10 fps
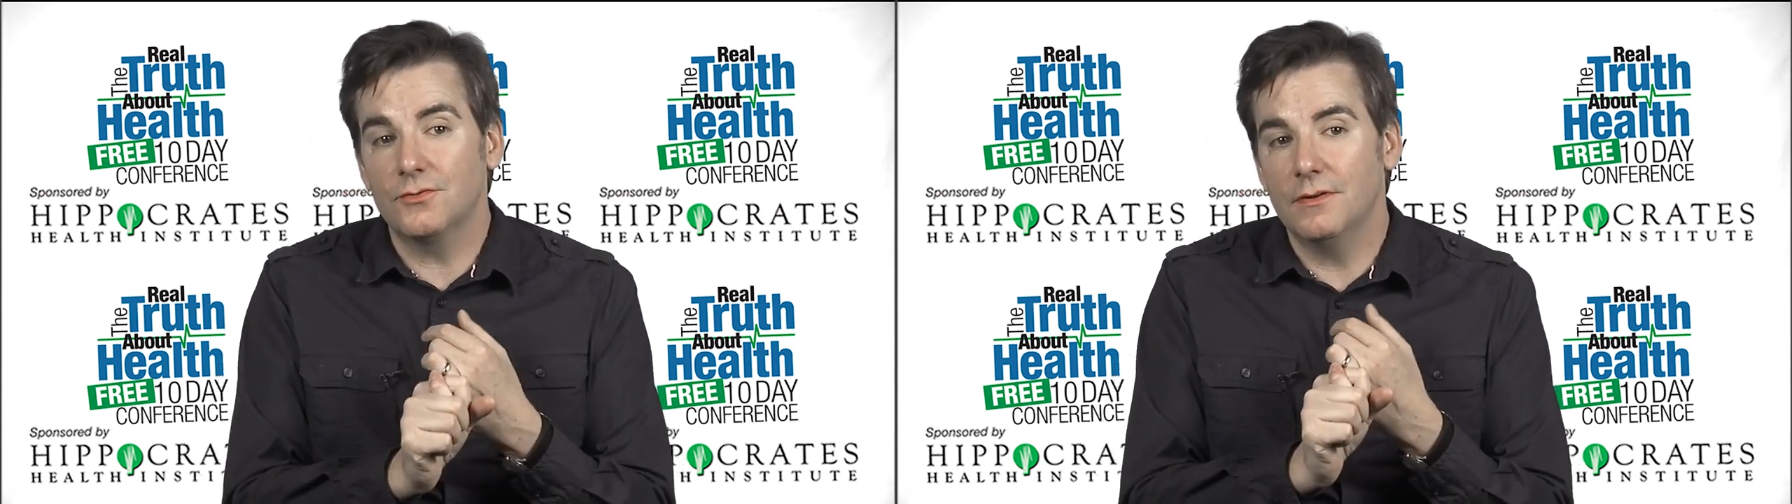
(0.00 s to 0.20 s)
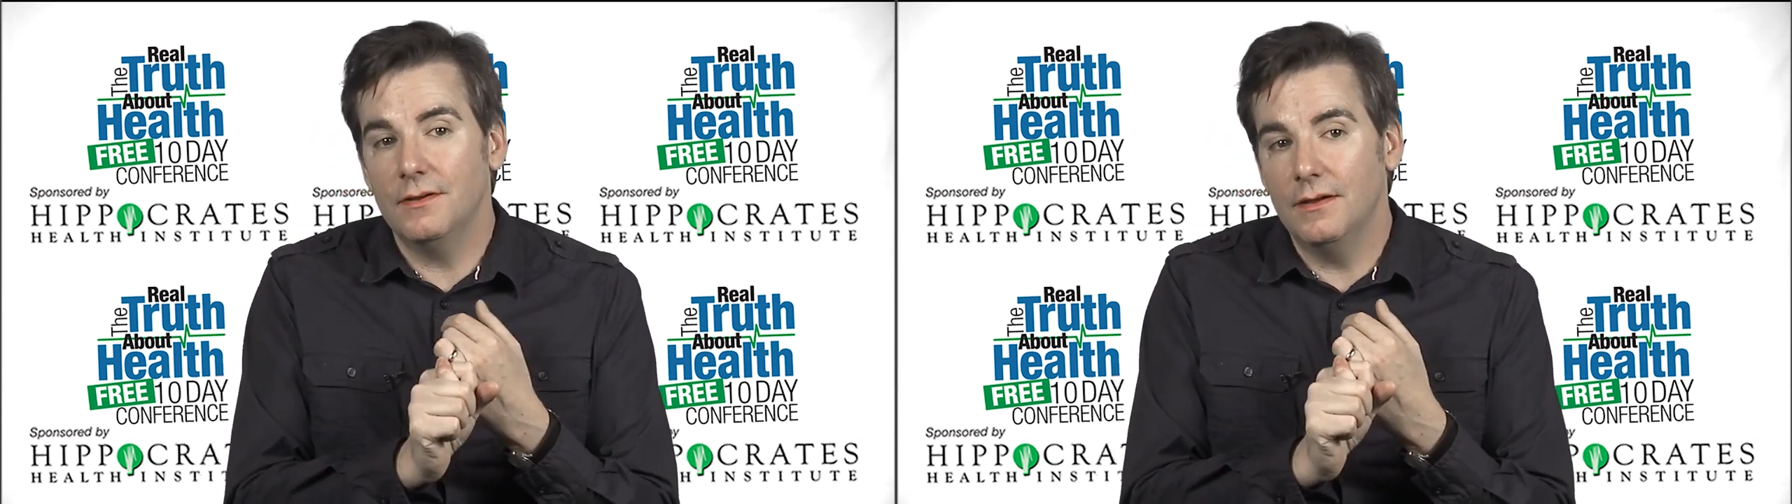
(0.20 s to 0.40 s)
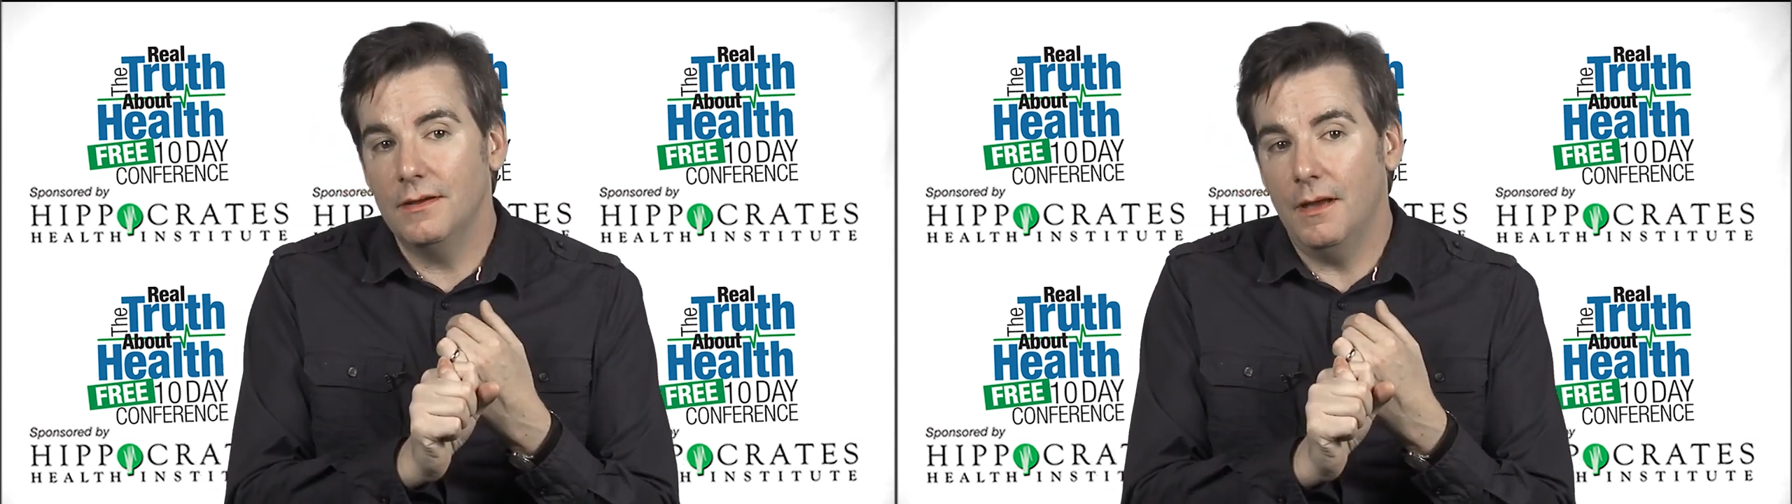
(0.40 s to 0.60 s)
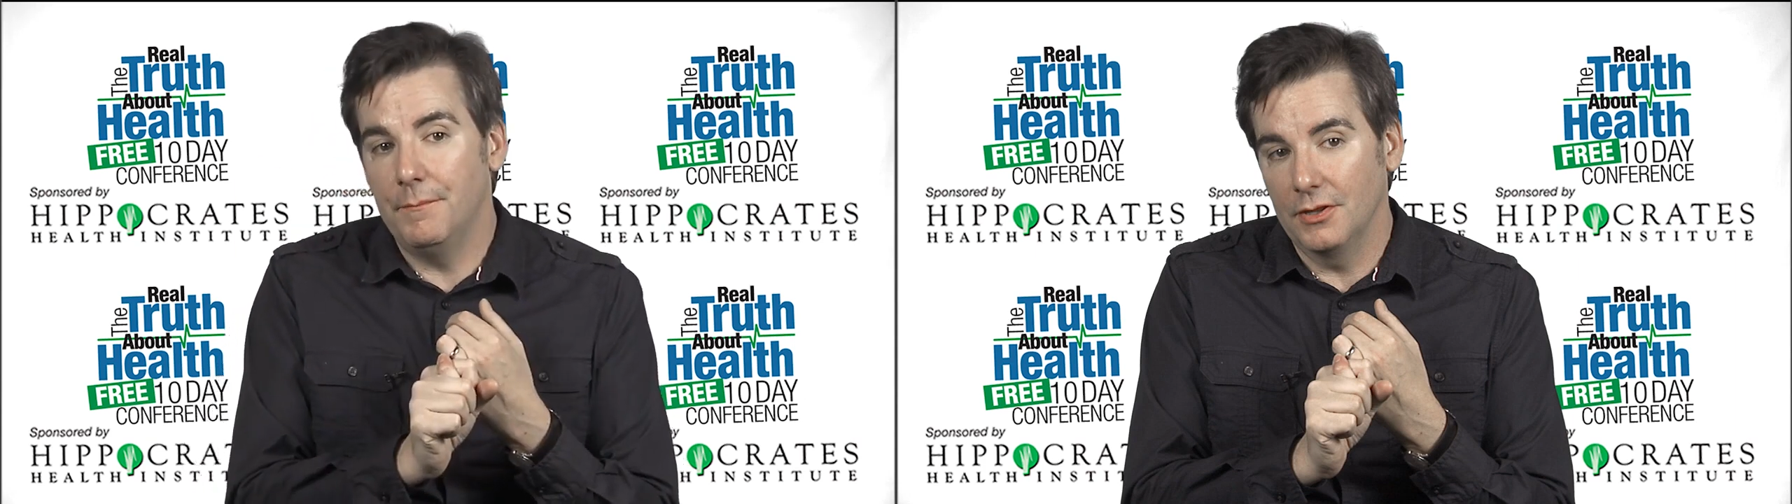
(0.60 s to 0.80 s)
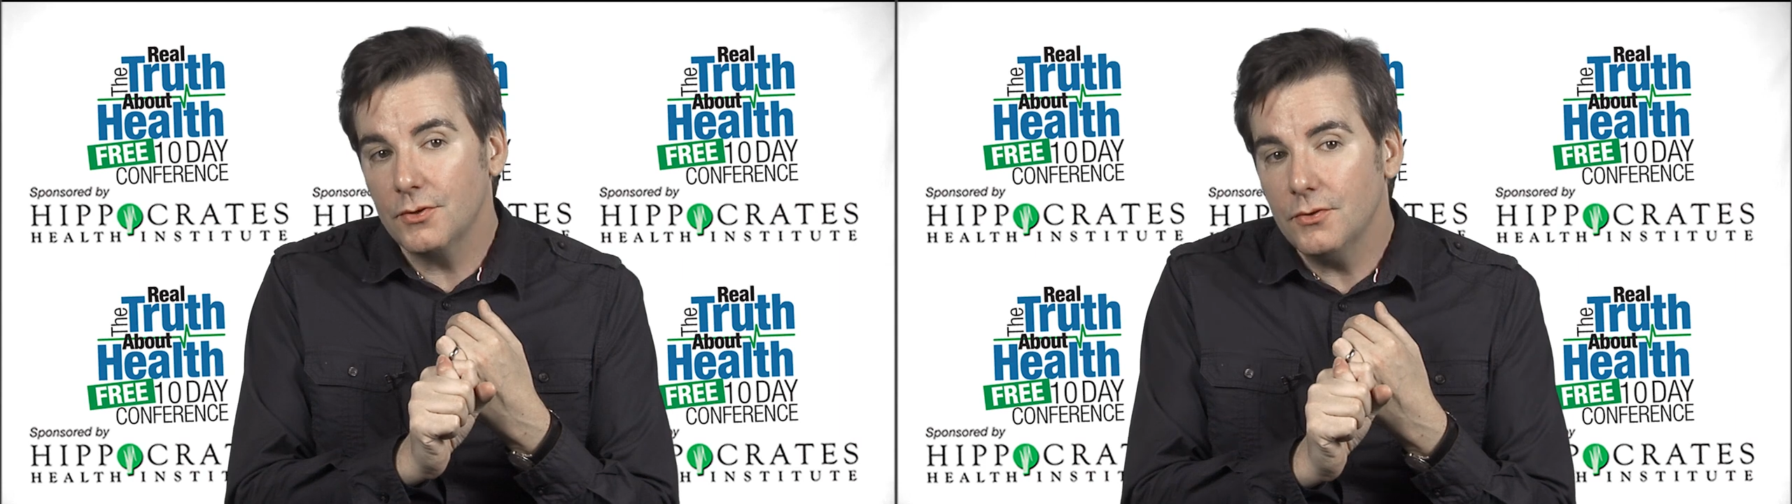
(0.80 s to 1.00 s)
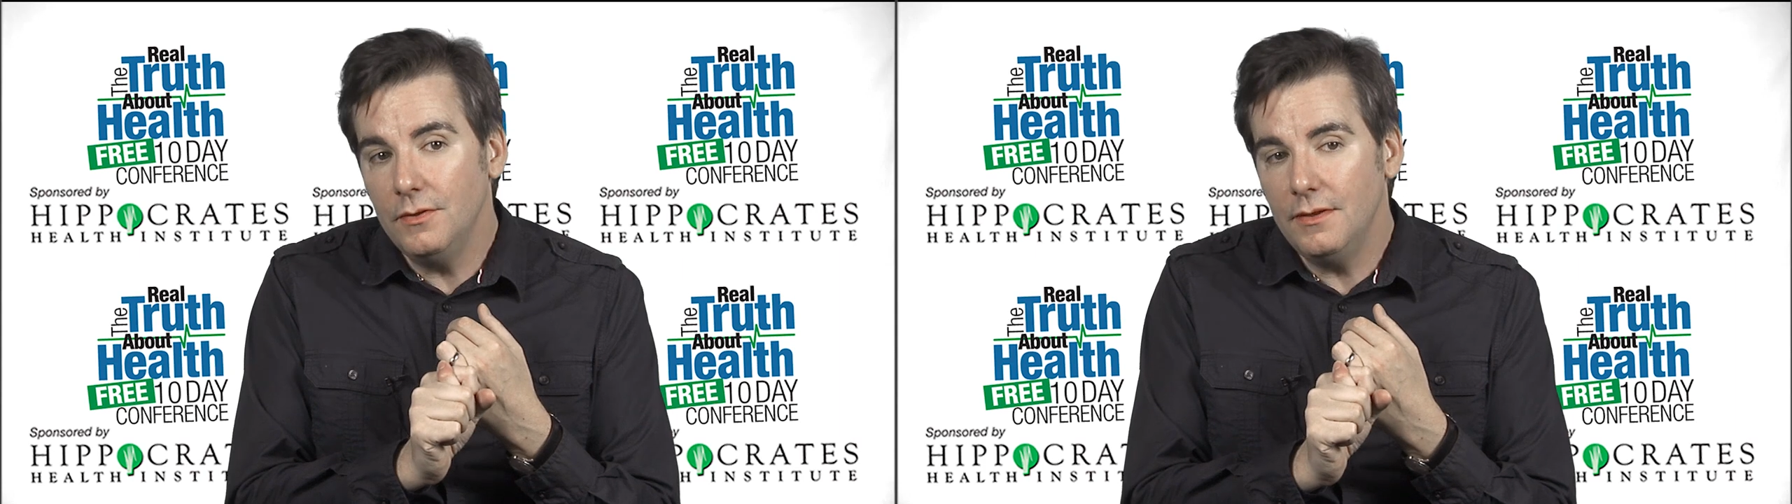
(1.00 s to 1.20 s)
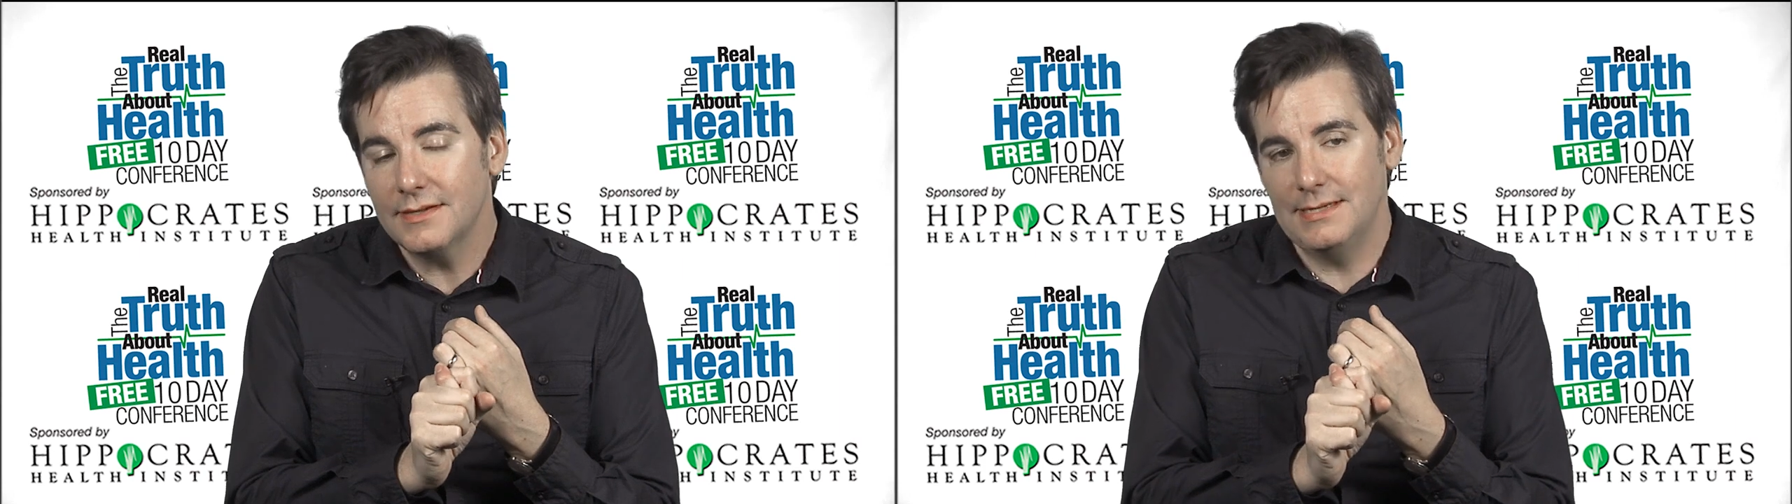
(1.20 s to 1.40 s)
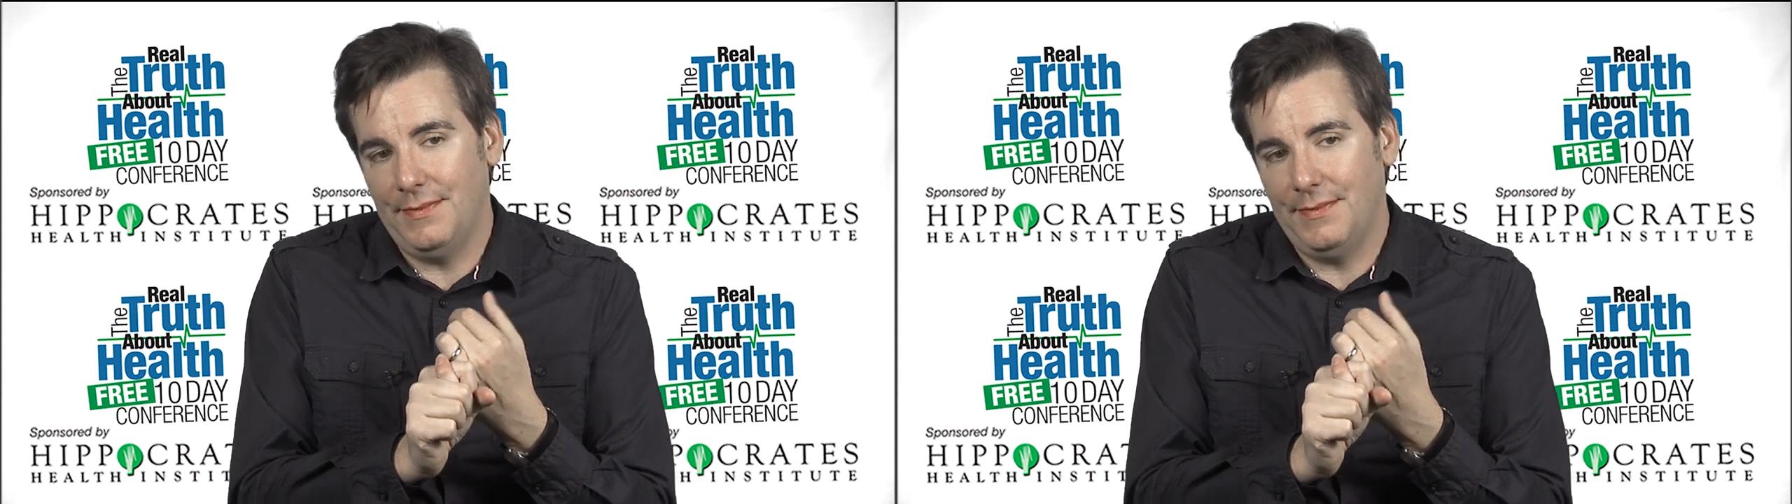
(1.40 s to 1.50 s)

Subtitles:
goes for umbilical,